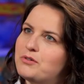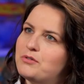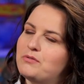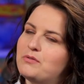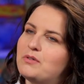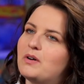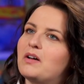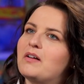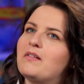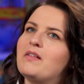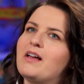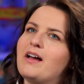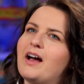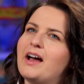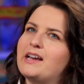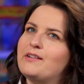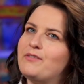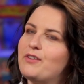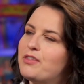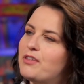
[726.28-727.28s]
cool.
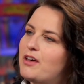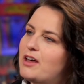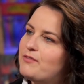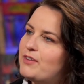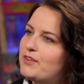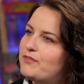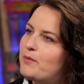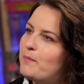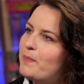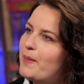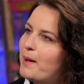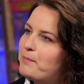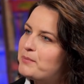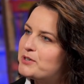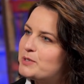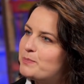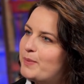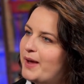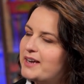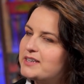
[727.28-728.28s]
I never thought of it from that
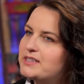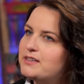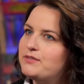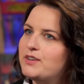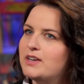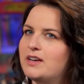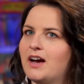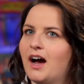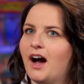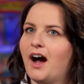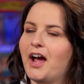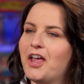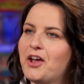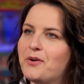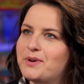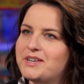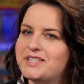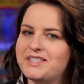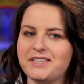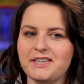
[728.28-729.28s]
perspective. I
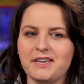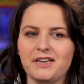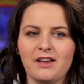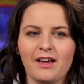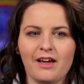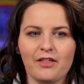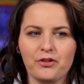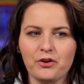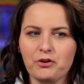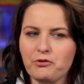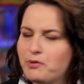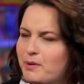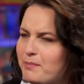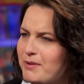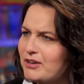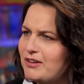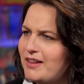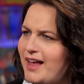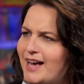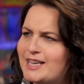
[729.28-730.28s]
always see the
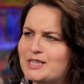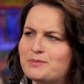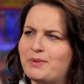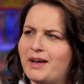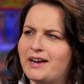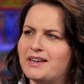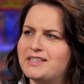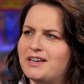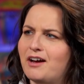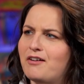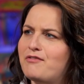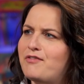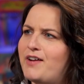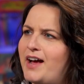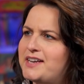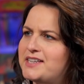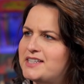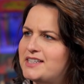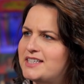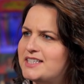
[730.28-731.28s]
criminal aspect of
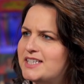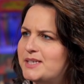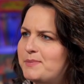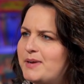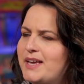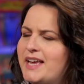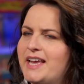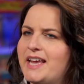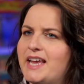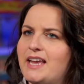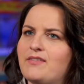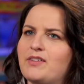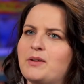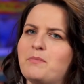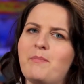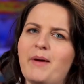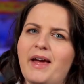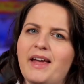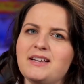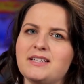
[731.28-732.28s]
vandalism.
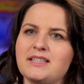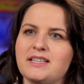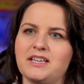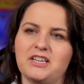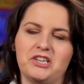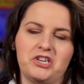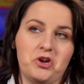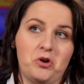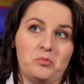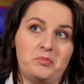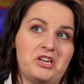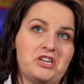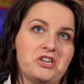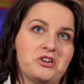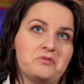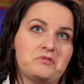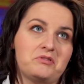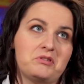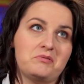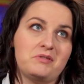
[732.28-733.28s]
Even Banksy, nobody
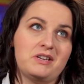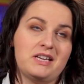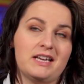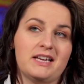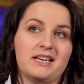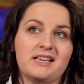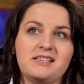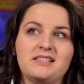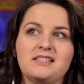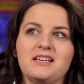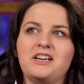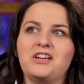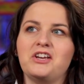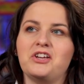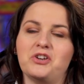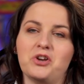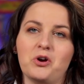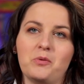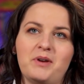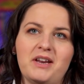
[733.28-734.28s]
knows who he is.
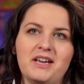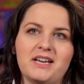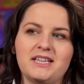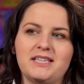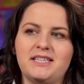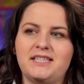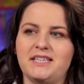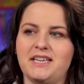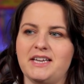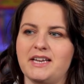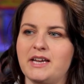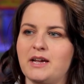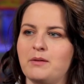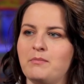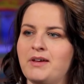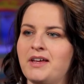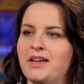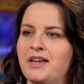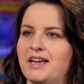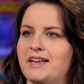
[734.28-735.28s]
Nobody has seen
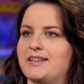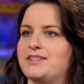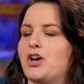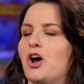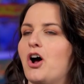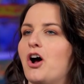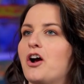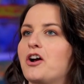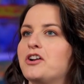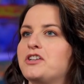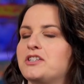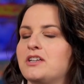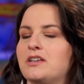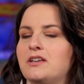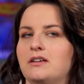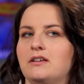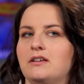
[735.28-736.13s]
him. His art